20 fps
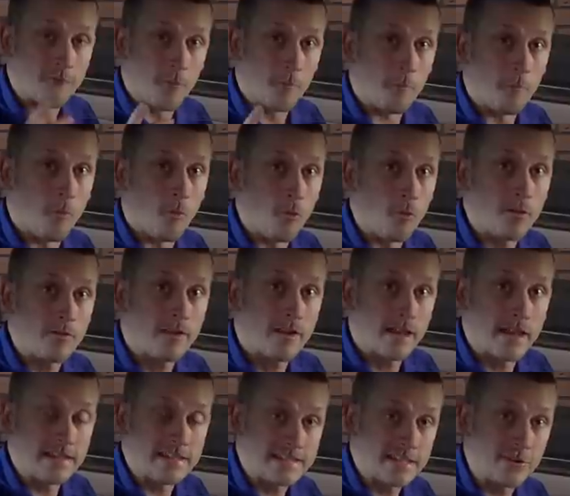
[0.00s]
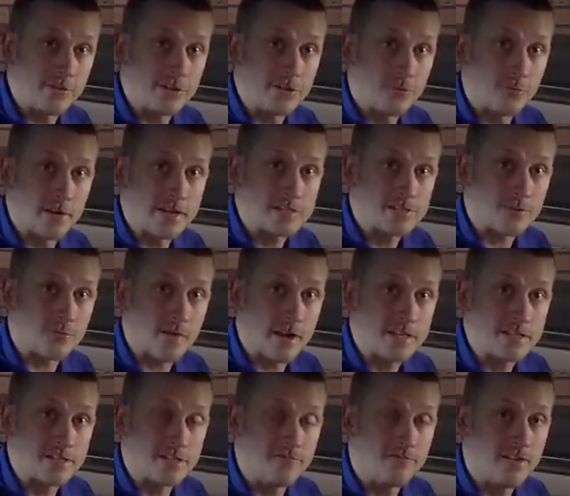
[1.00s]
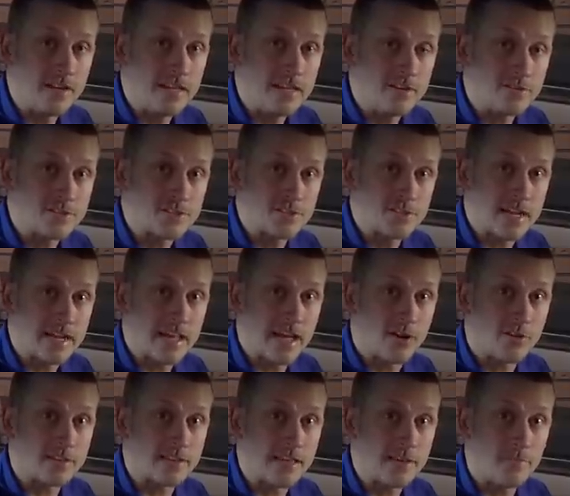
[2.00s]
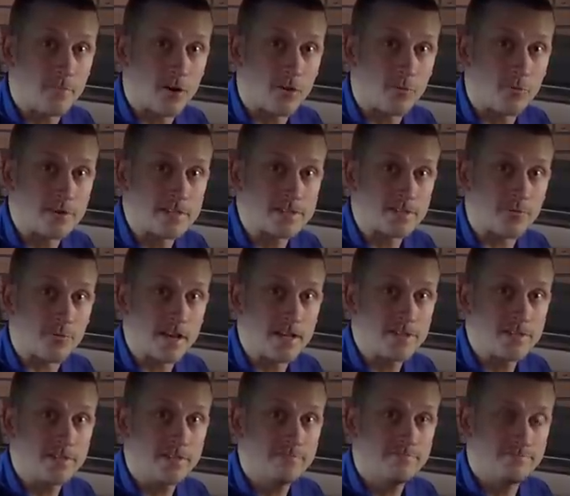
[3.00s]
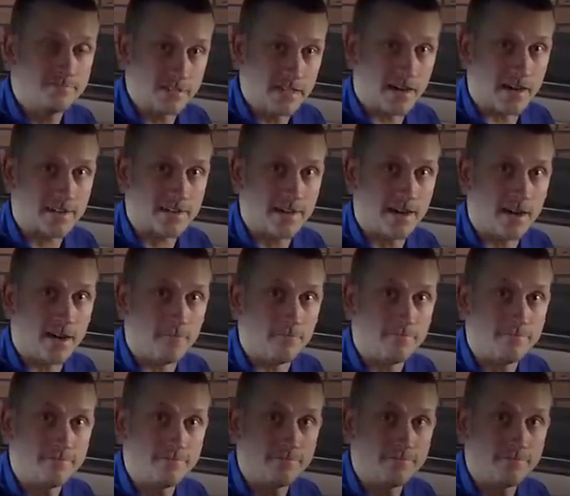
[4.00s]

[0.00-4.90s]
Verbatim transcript: For more interior restoration videos, check out latemodelrestoration.com.